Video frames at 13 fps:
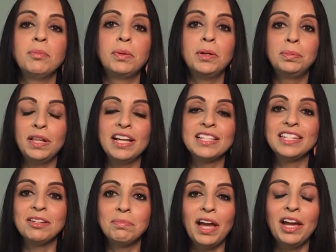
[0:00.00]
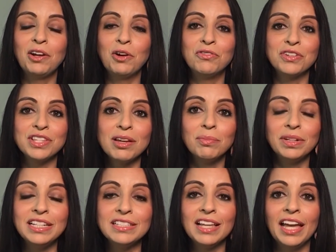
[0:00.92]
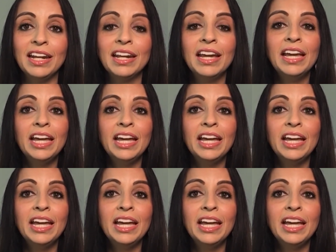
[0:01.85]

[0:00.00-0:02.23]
say I put a plastic bag over somebody's head.